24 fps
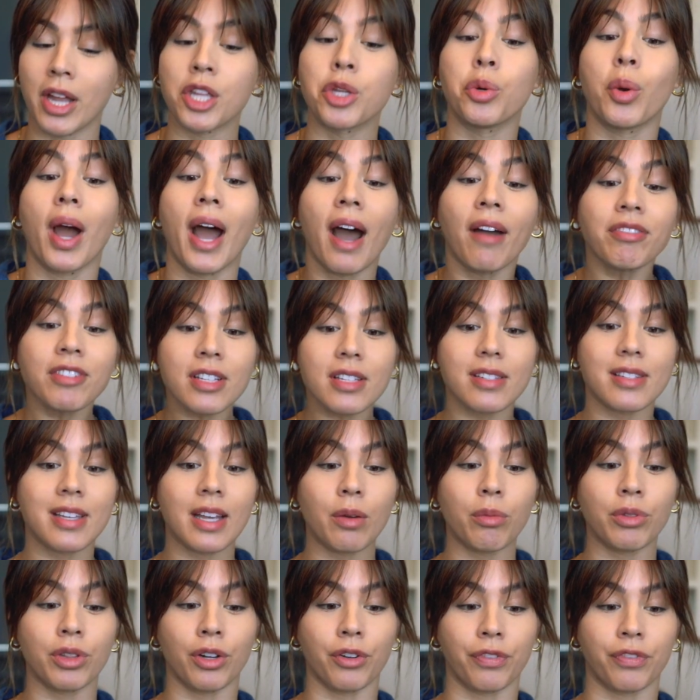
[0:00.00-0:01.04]
you have to
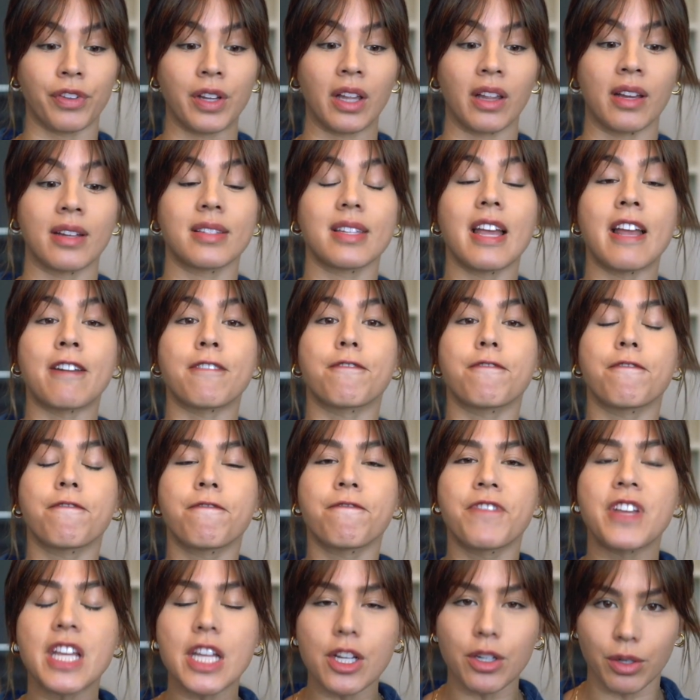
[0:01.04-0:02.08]
sit with your feelings and
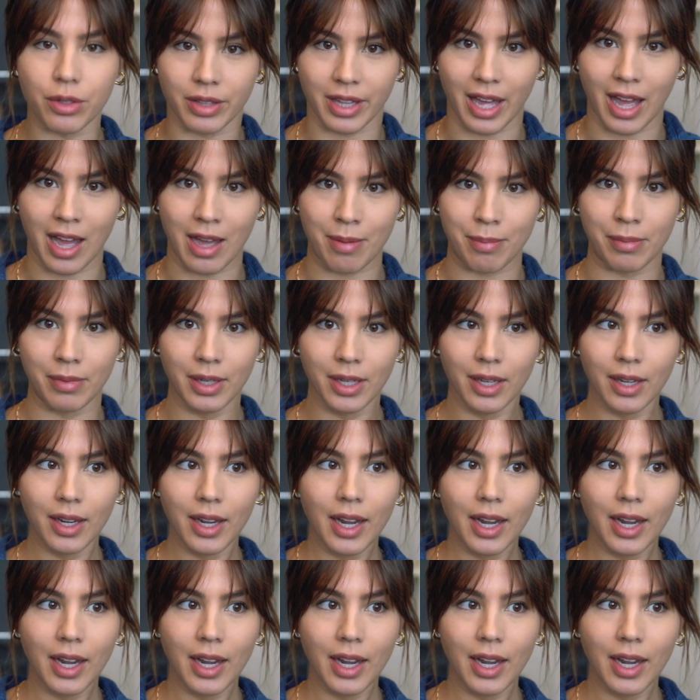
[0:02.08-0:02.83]
feel them.